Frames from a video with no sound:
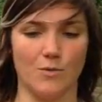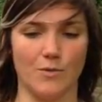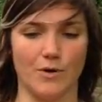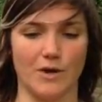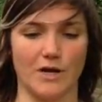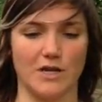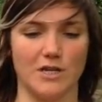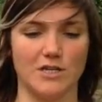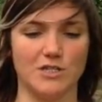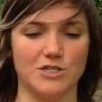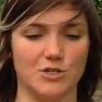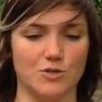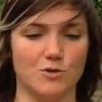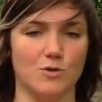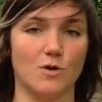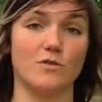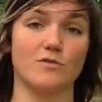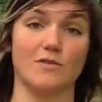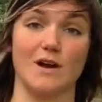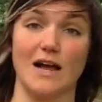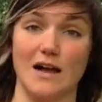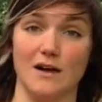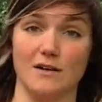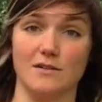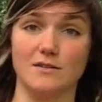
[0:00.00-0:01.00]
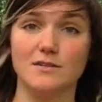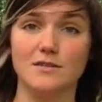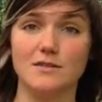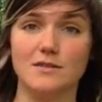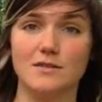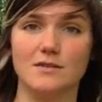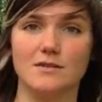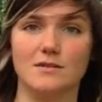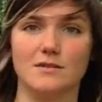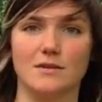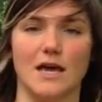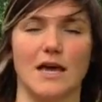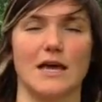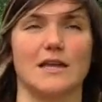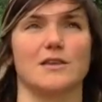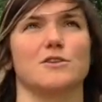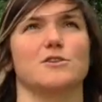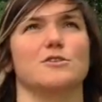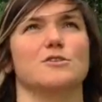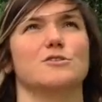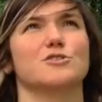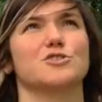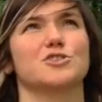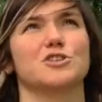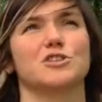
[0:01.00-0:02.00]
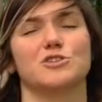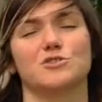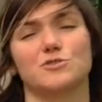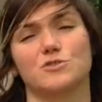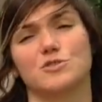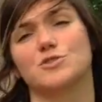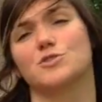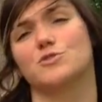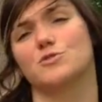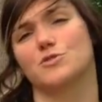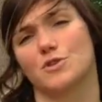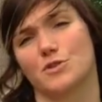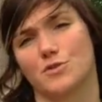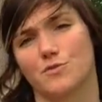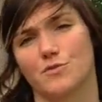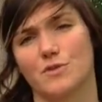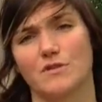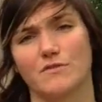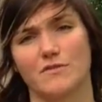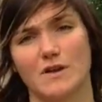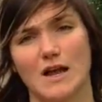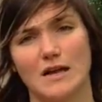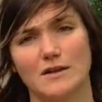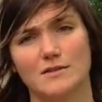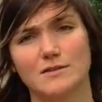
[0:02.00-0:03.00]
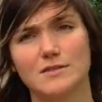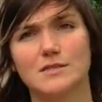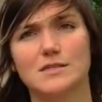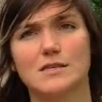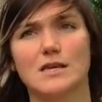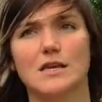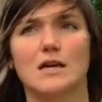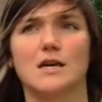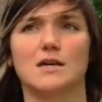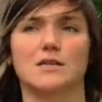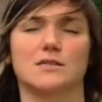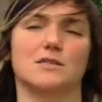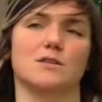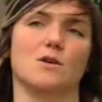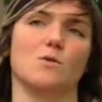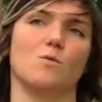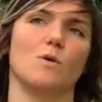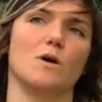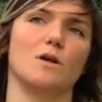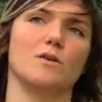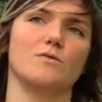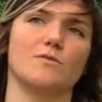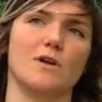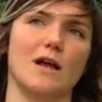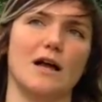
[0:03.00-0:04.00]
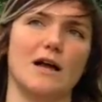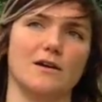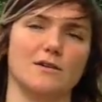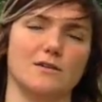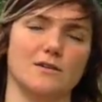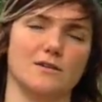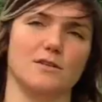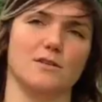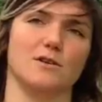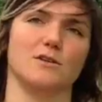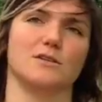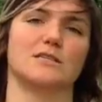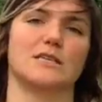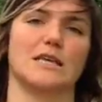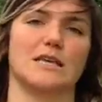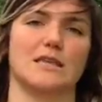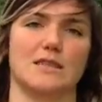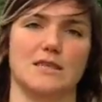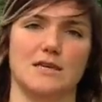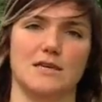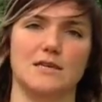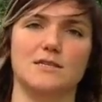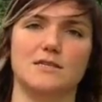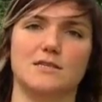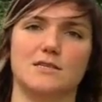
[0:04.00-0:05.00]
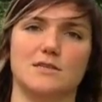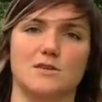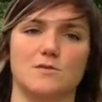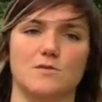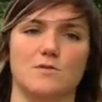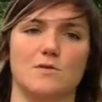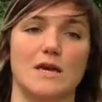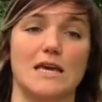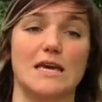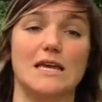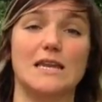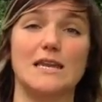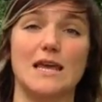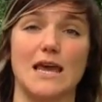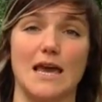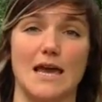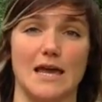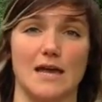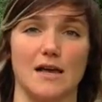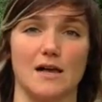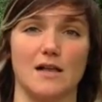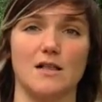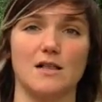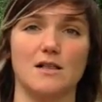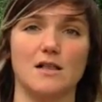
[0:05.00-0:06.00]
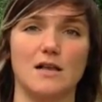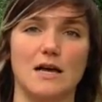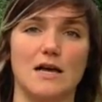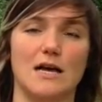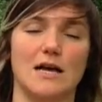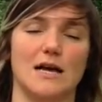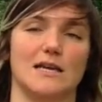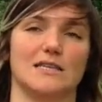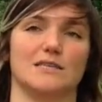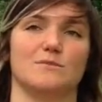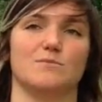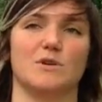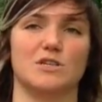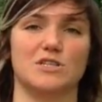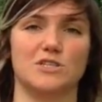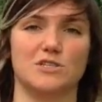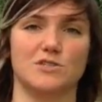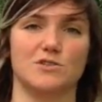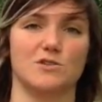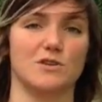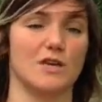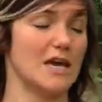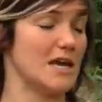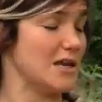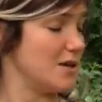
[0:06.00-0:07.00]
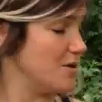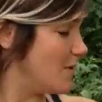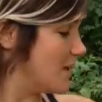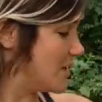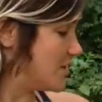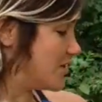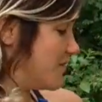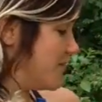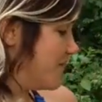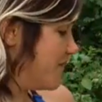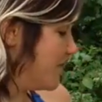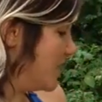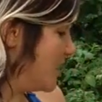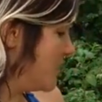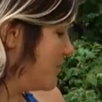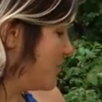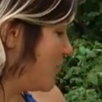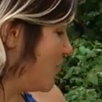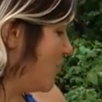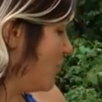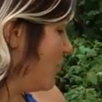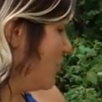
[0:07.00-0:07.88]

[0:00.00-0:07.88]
we're going to do a round, and you usually do 2 to 3 rounds. So one round looks like this. You inhale as much as you can. You actually fill up your